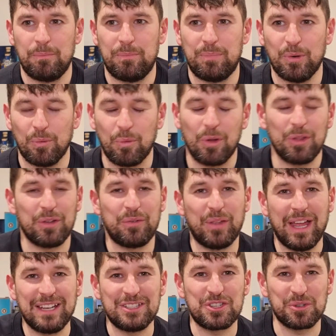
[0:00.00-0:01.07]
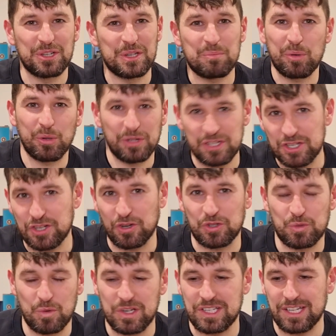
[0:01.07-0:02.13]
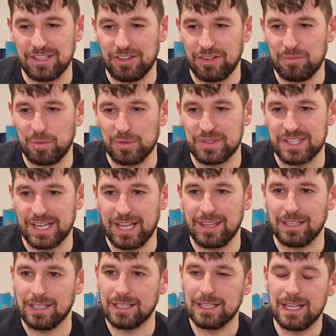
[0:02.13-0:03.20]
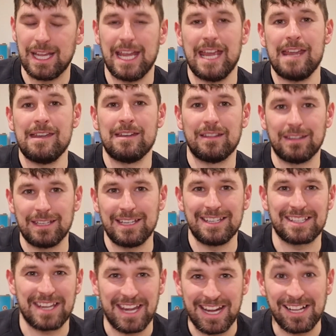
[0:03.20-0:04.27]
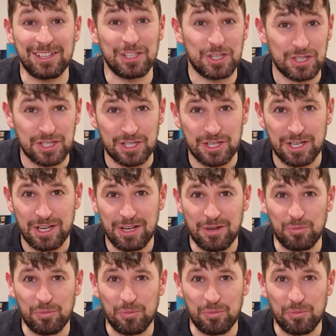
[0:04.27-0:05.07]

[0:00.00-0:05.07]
But what they've then done is put this Scotch whiskey that they've put together in these English